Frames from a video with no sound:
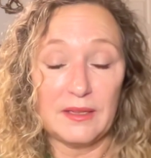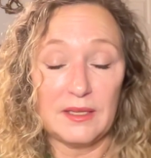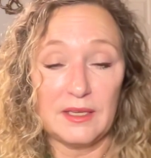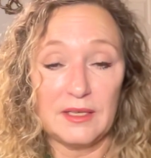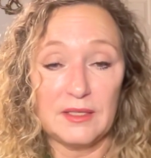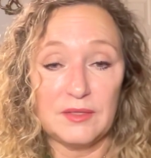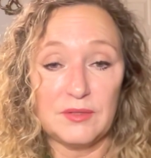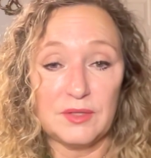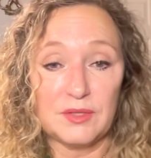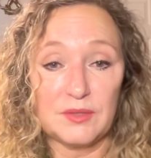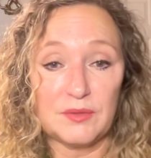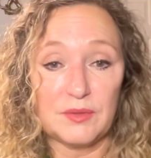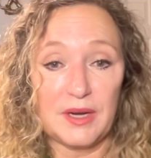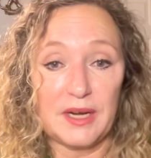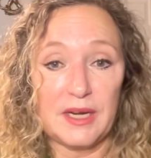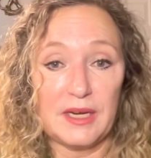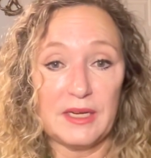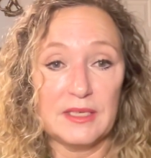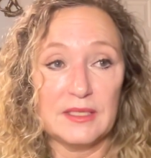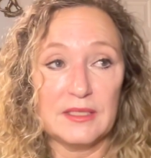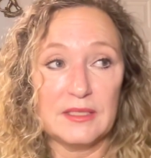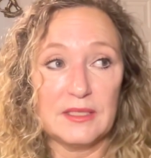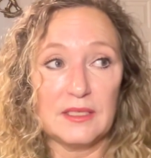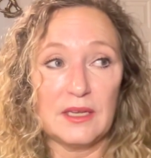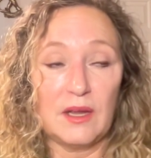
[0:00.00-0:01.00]
The interest rate
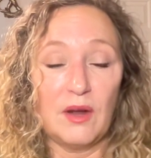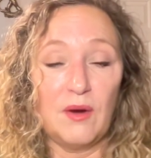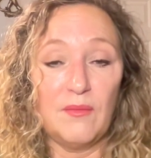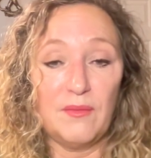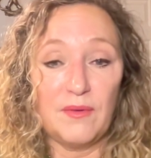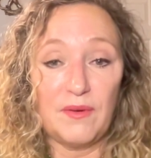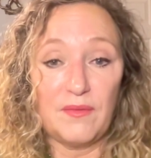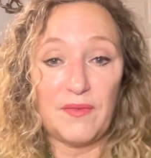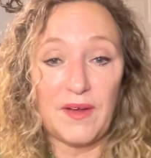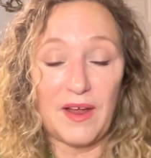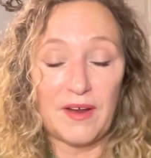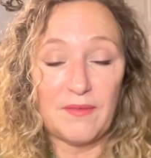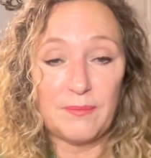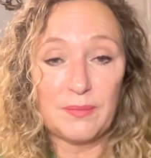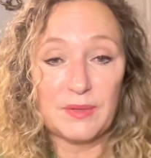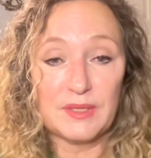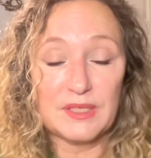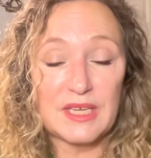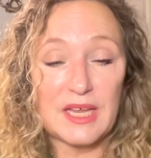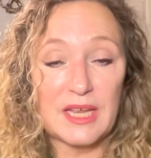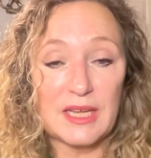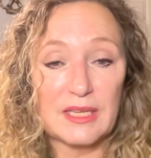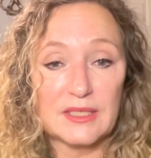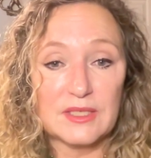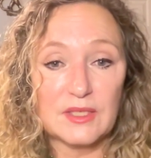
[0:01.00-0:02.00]
is over
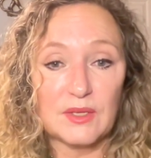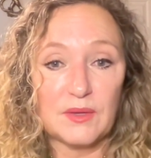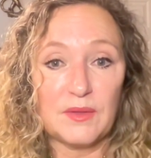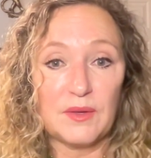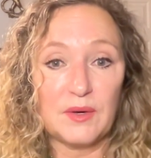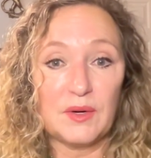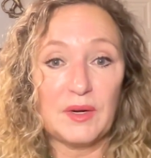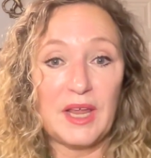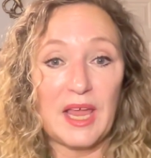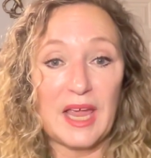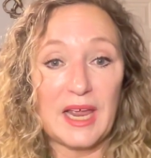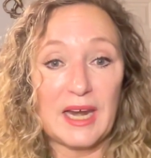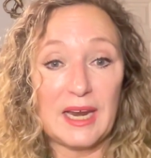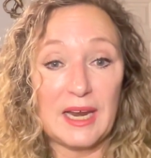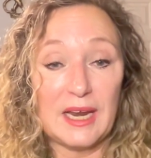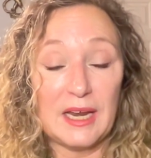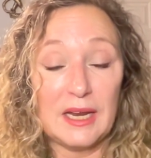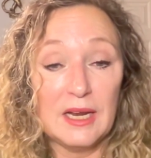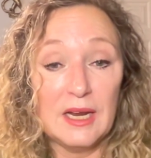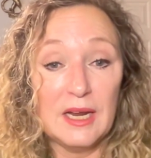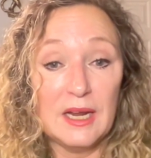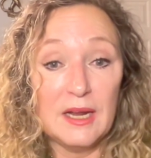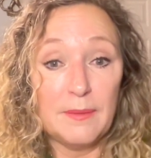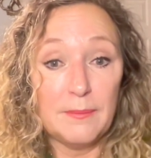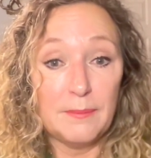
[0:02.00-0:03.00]
5%. So they're
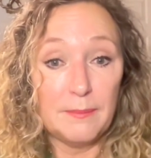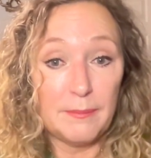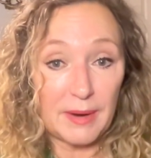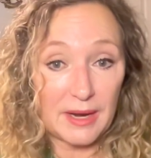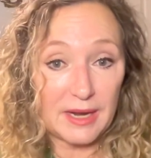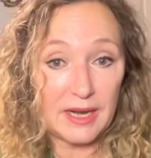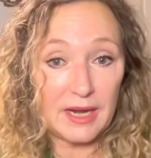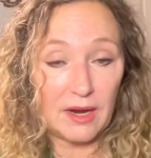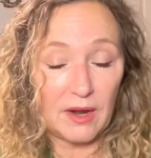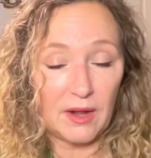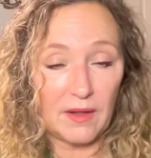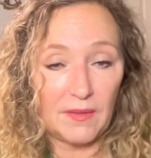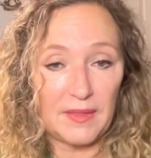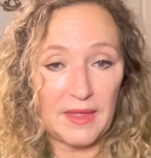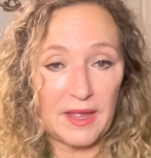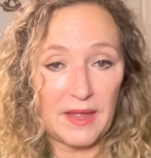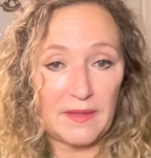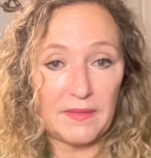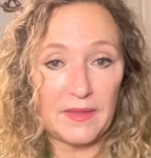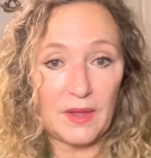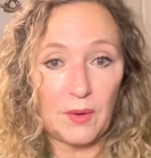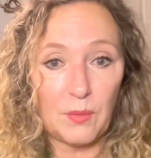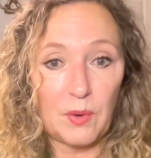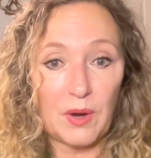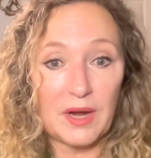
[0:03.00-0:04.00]
getting money on that
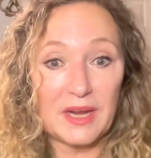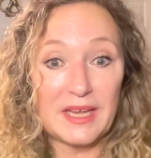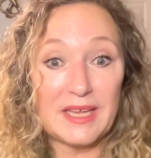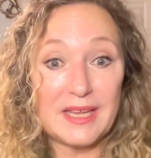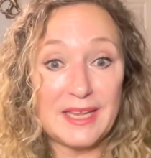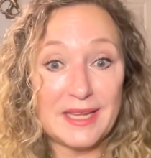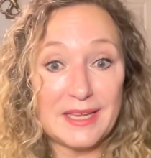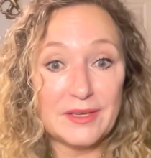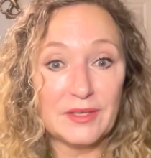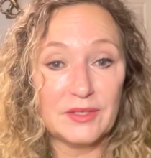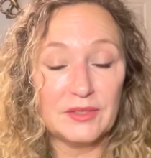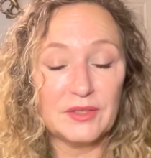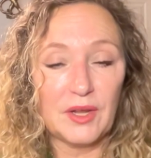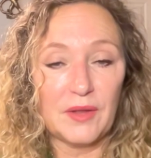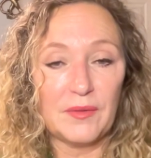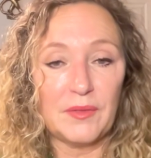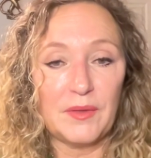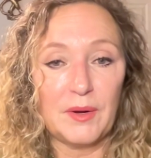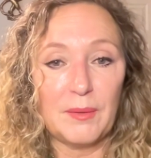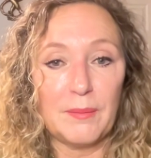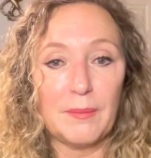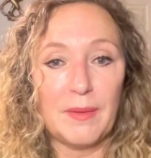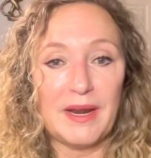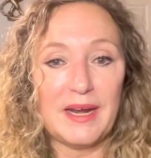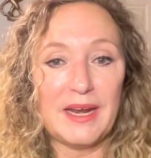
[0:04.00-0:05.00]
and they want yield on
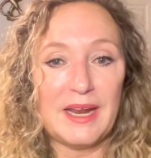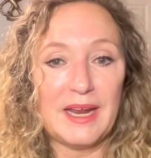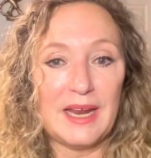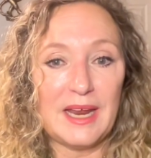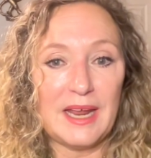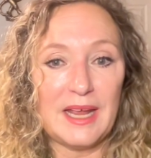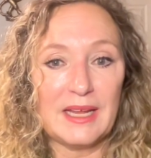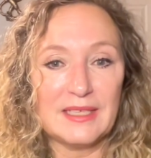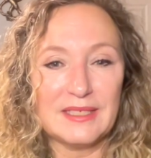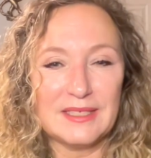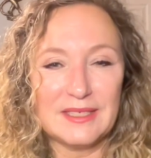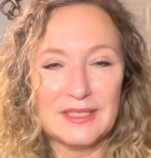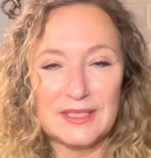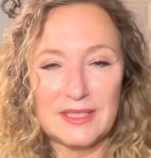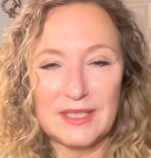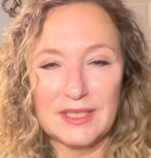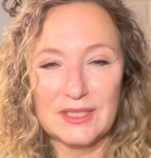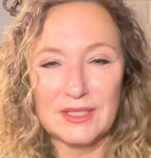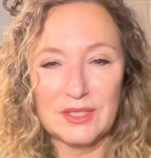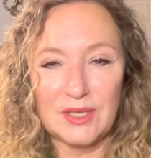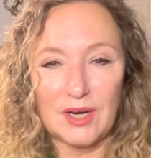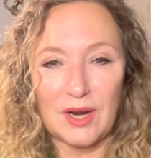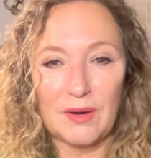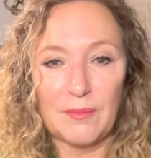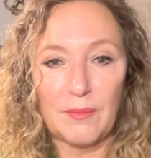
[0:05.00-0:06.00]
their money. And the
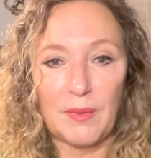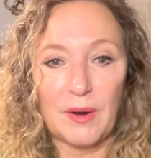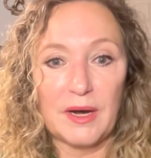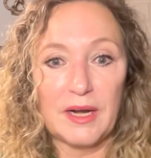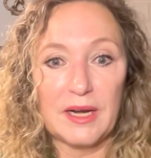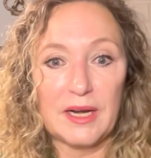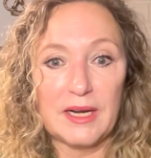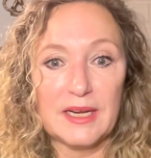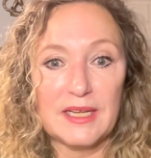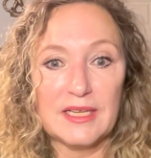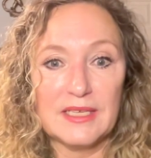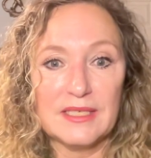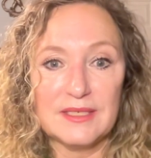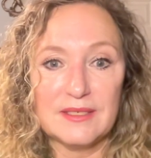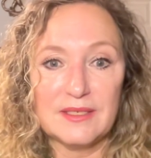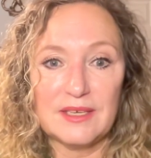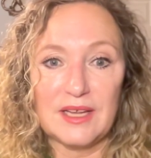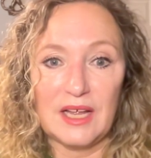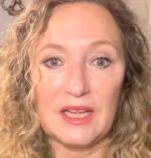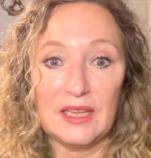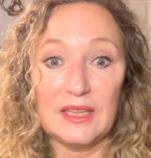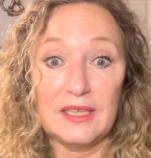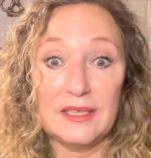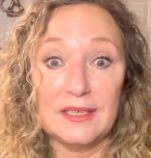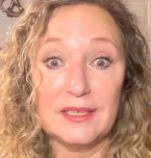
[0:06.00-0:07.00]
stock market is
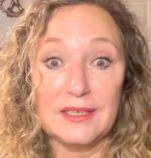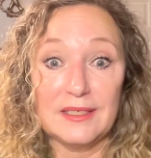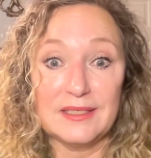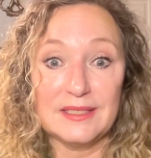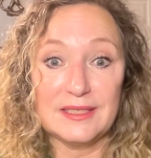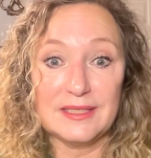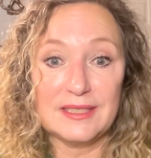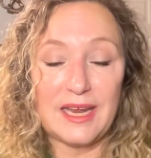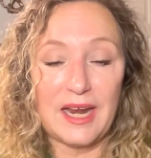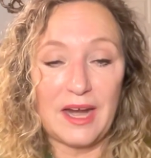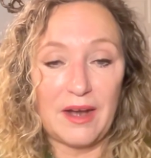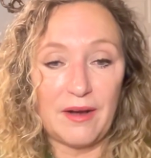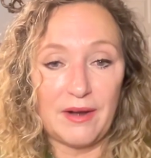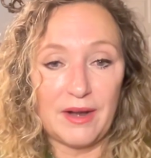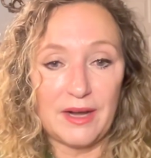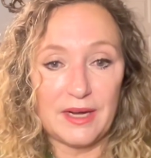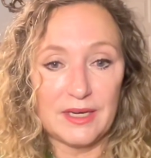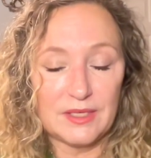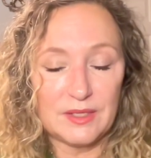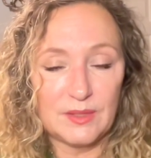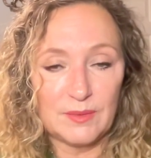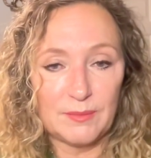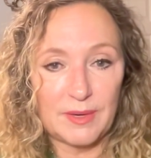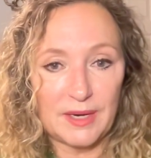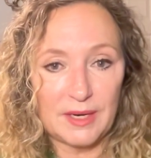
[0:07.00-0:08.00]
a little
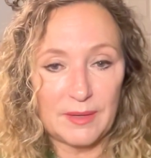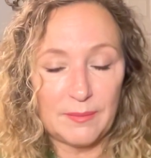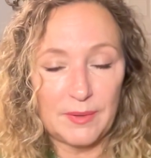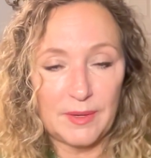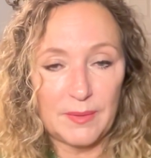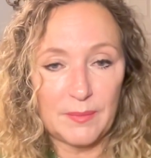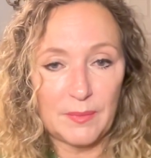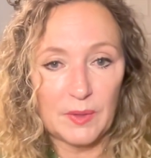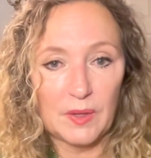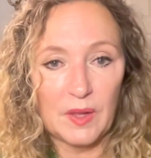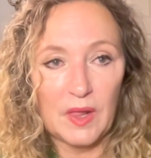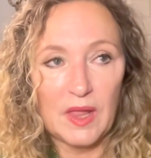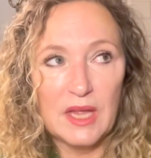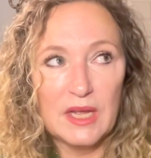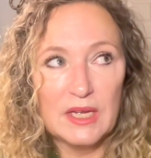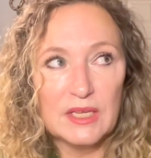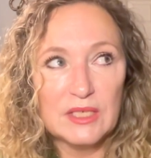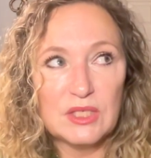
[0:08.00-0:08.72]
scary to many people.